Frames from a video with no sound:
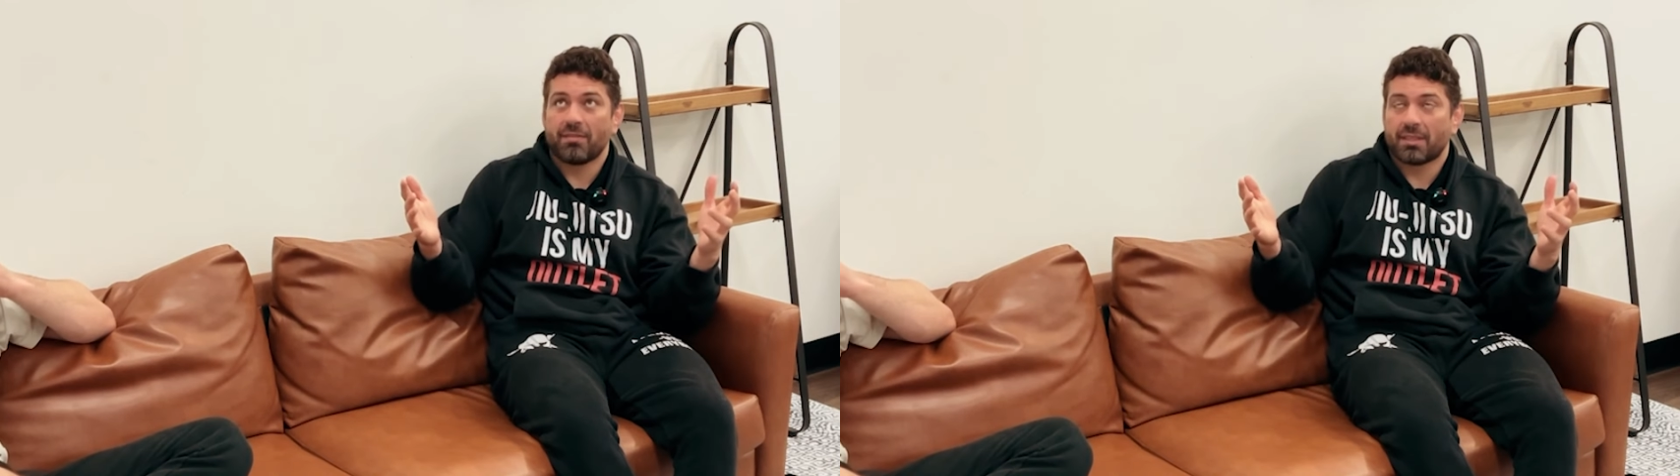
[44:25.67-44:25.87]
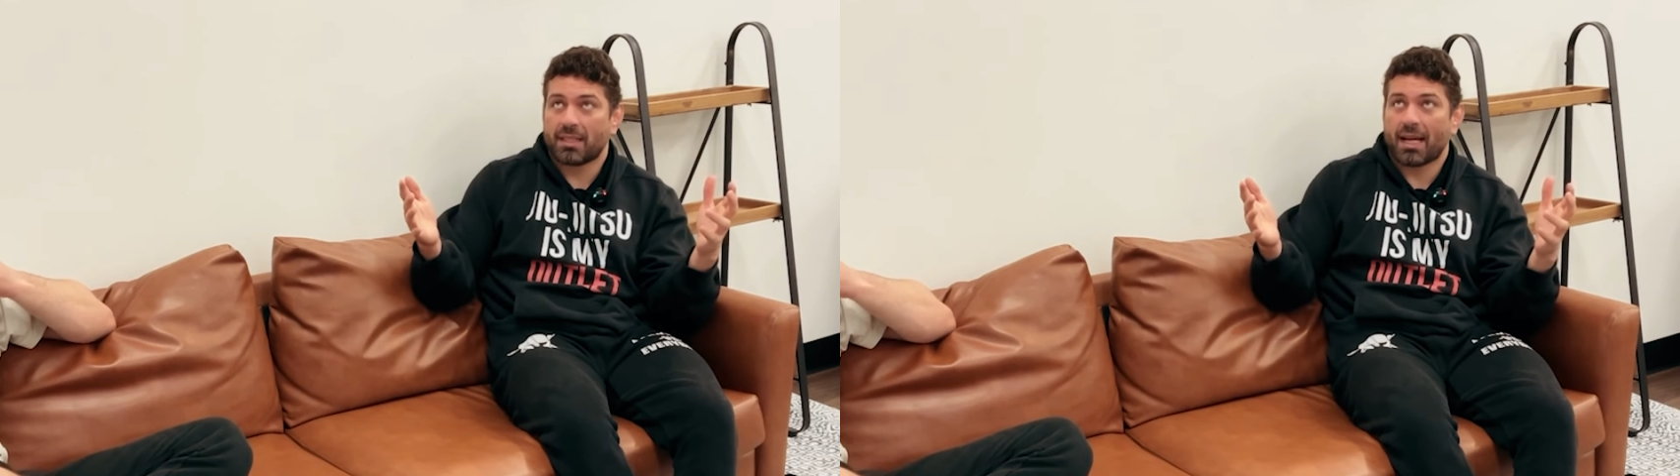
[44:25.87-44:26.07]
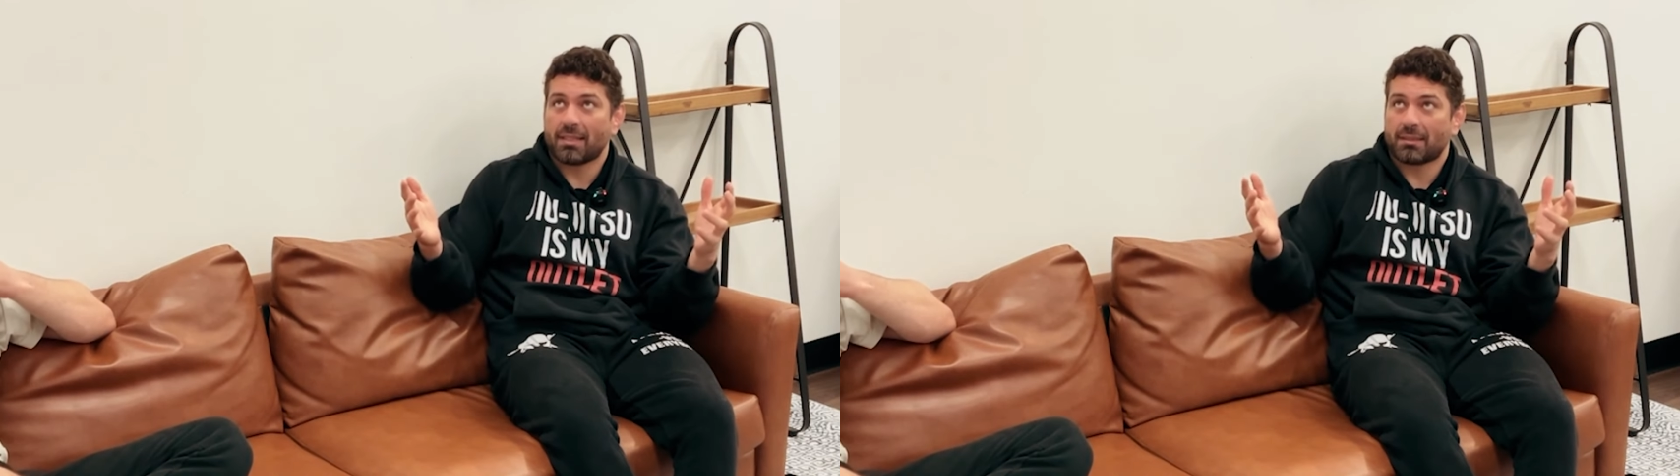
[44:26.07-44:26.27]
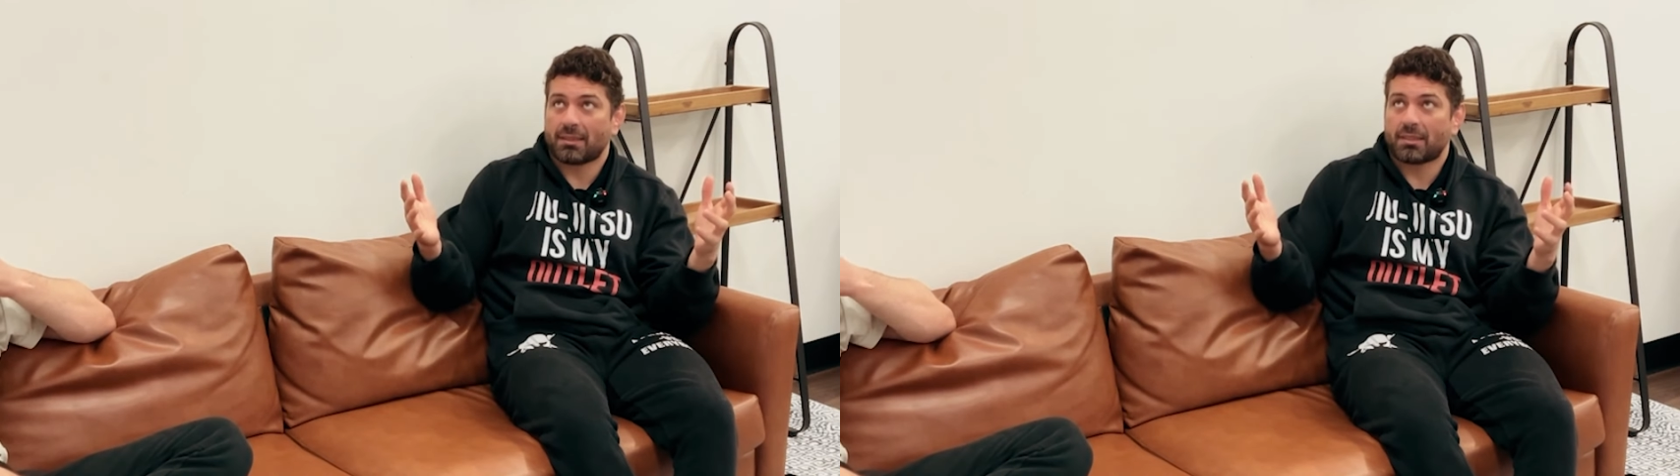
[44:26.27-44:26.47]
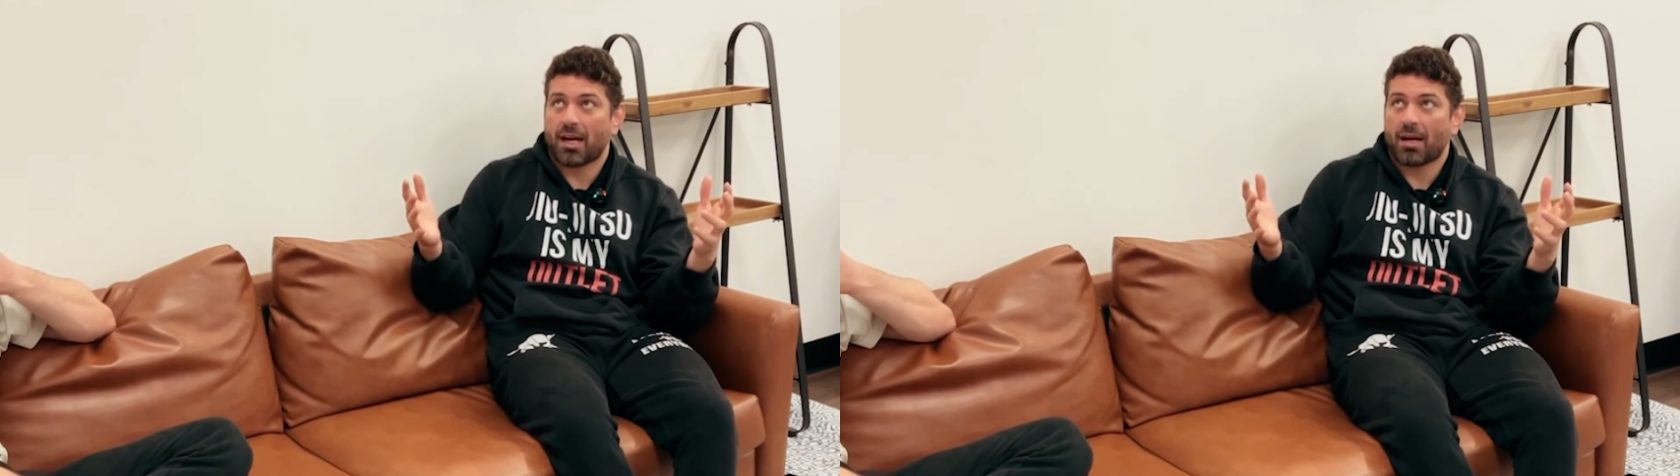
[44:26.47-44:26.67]
even the guys at
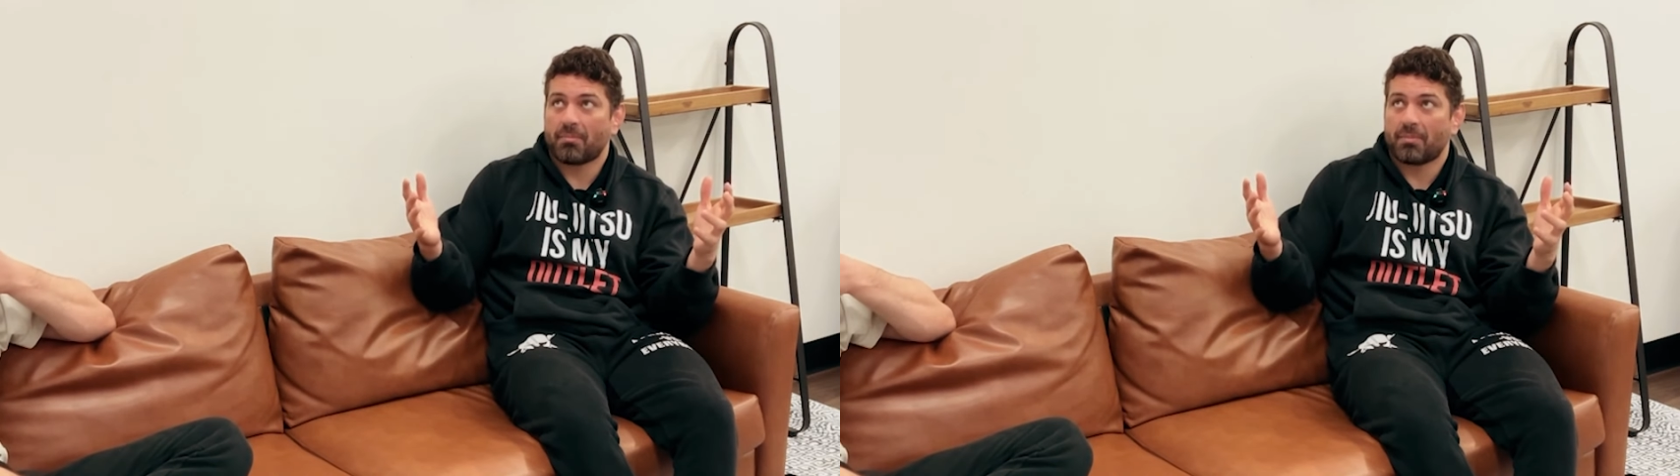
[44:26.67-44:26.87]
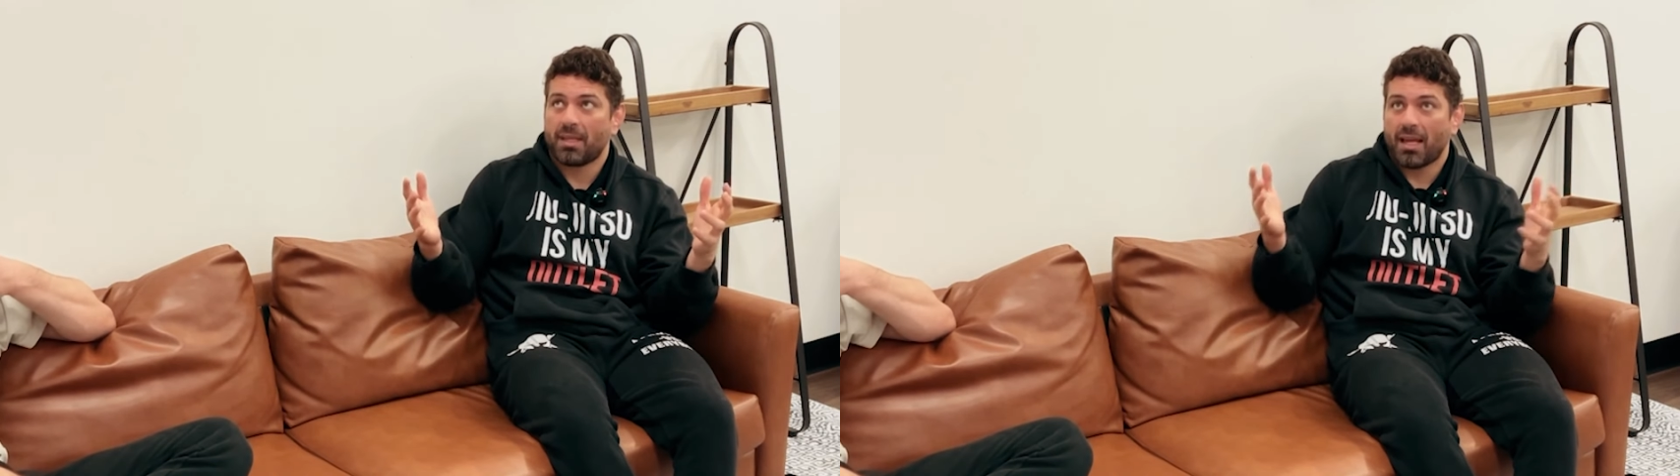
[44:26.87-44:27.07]
the top,